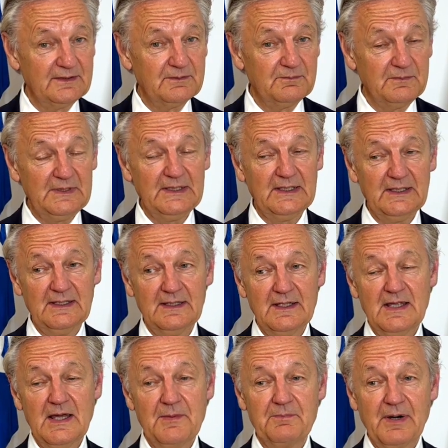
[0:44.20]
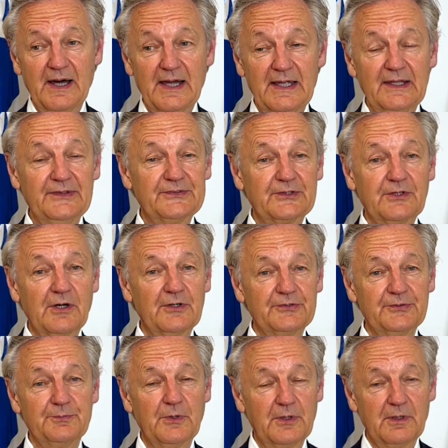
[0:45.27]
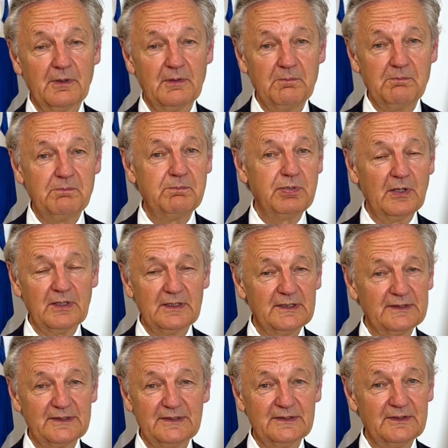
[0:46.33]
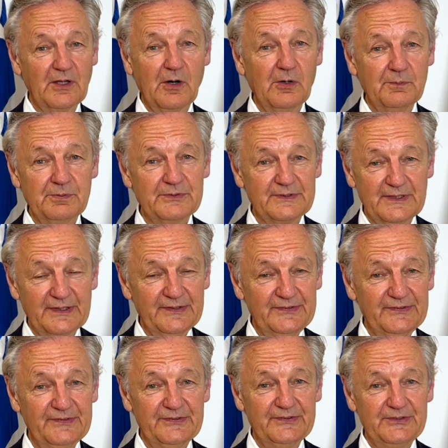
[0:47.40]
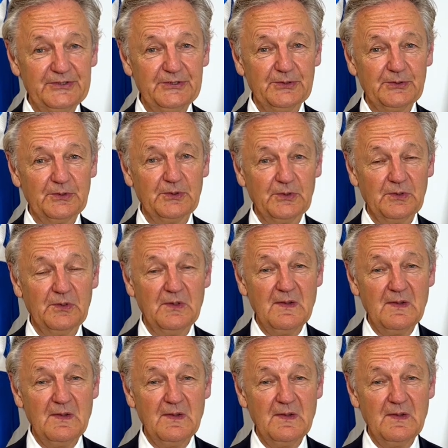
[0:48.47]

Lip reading: me by his cosmopolitan openness to